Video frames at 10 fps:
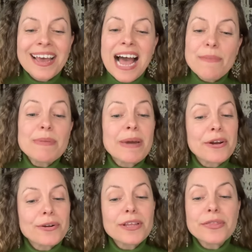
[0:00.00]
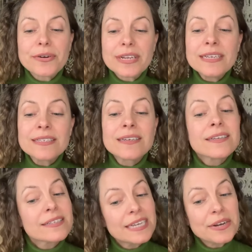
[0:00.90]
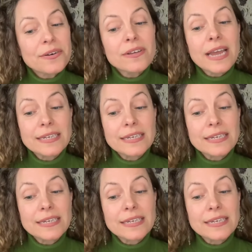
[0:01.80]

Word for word: I'm in my early 30s, single,